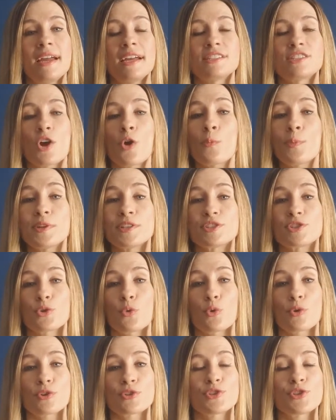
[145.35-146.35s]
It's open
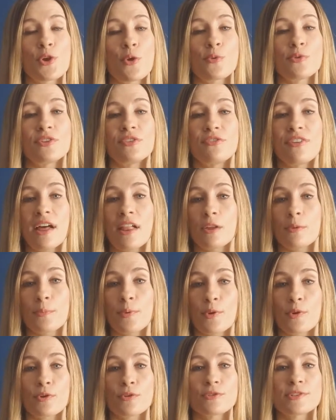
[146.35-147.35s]
source, so
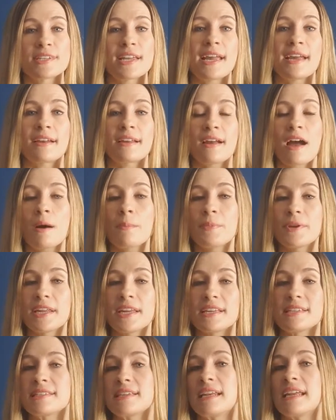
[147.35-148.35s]
developers and
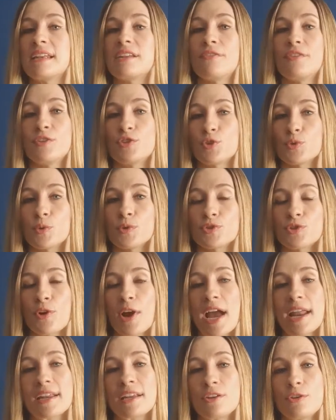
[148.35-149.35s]
companies and individuals are
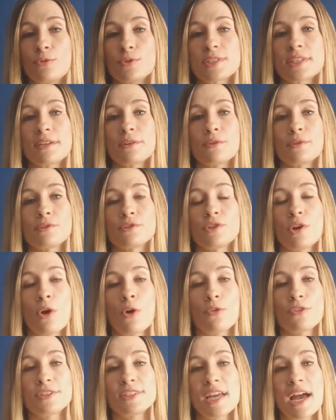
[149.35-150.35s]
adding new skills
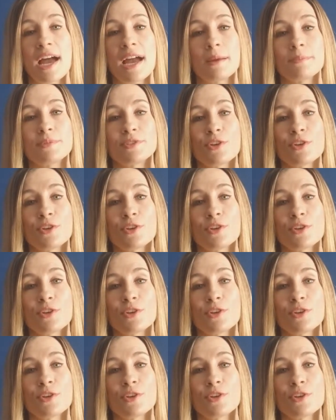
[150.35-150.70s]
all the time.